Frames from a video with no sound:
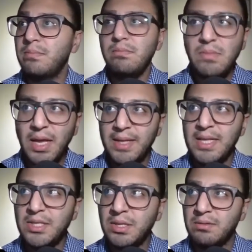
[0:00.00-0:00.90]
And that's
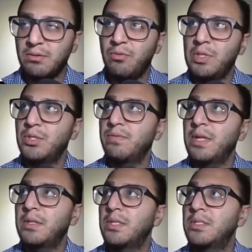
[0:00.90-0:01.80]
it. Once you've done
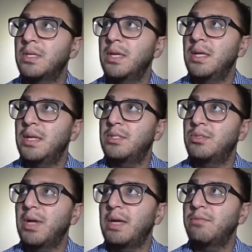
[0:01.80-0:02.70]
this, let's
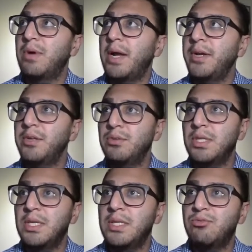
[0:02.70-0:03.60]
dive right into
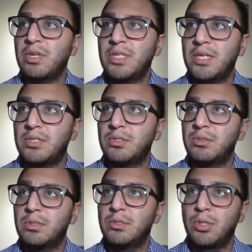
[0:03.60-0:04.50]
the transaction
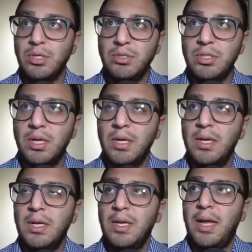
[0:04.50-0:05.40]
search.
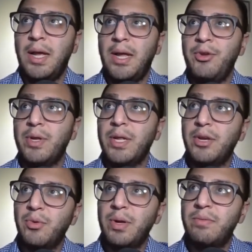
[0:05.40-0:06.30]
And you can get to
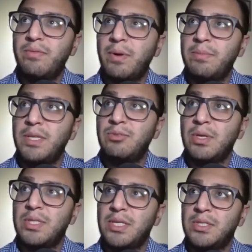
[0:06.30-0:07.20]
it from the
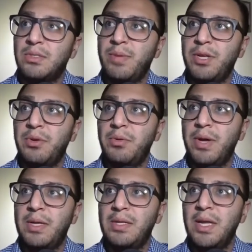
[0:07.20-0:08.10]
transactions menu,
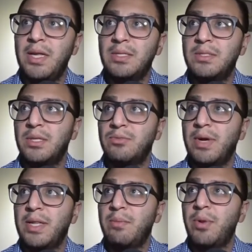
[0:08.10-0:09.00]
and TLS is right
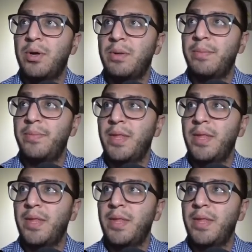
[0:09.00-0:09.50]
at the bottom.